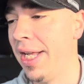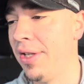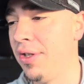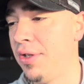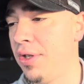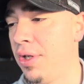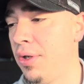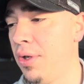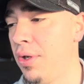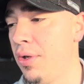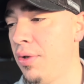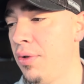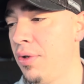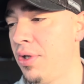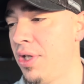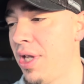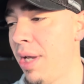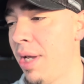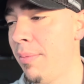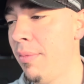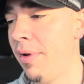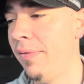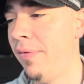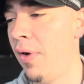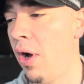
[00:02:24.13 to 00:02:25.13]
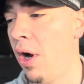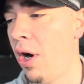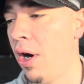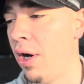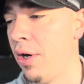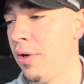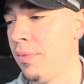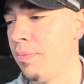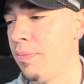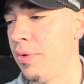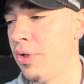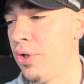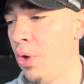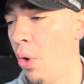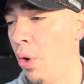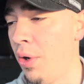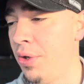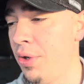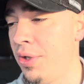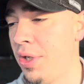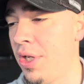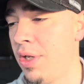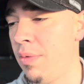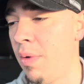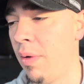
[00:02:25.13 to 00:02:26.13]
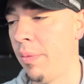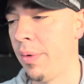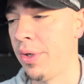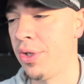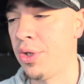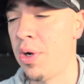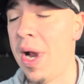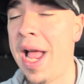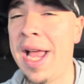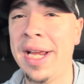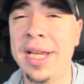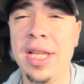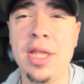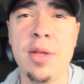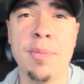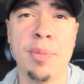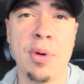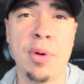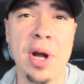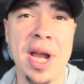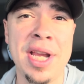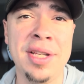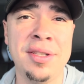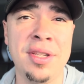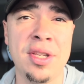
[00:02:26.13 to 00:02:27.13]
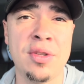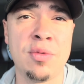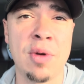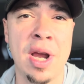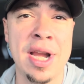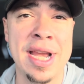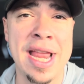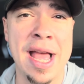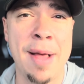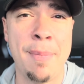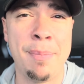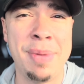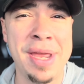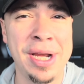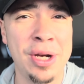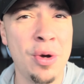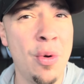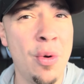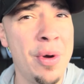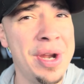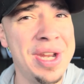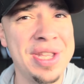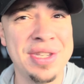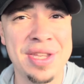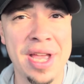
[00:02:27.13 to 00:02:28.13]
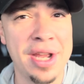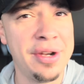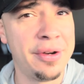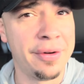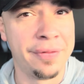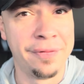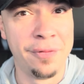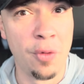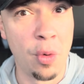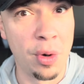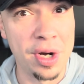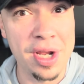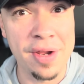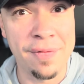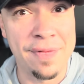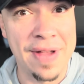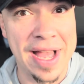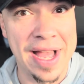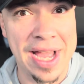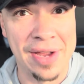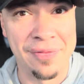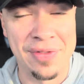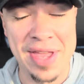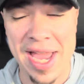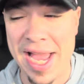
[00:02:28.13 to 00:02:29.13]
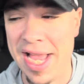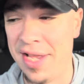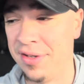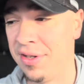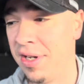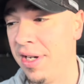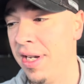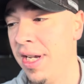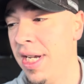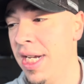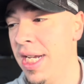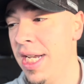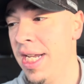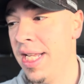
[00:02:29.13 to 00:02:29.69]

to some of our sources where we're tracking the prices right now, Bitcoin is under 45,000.